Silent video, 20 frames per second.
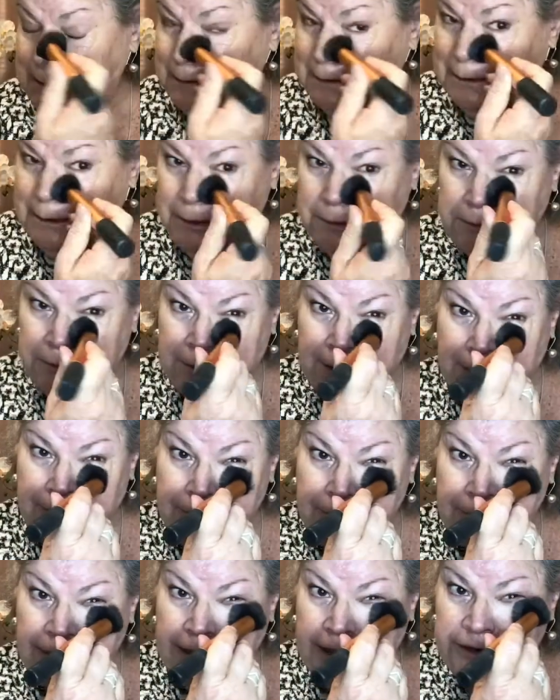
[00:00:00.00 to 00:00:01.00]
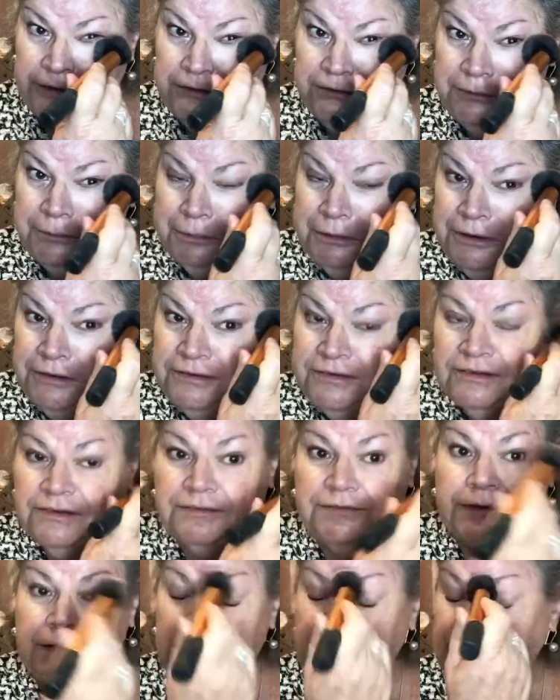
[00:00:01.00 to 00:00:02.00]
I ended up on antidepressants
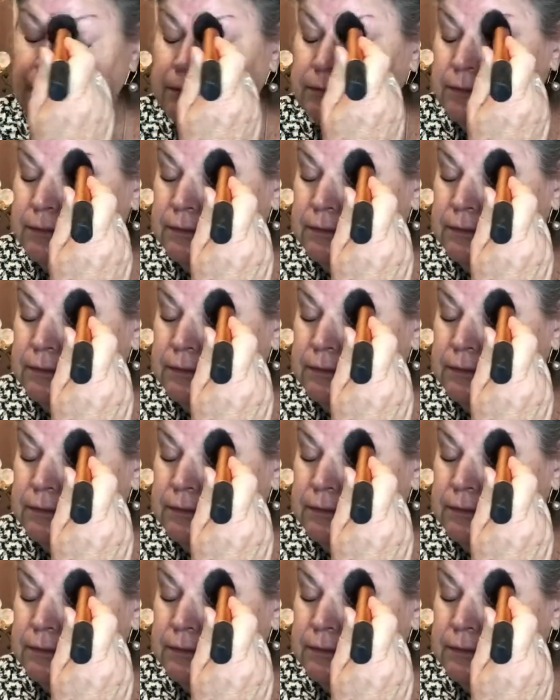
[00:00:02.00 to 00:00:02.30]
for that.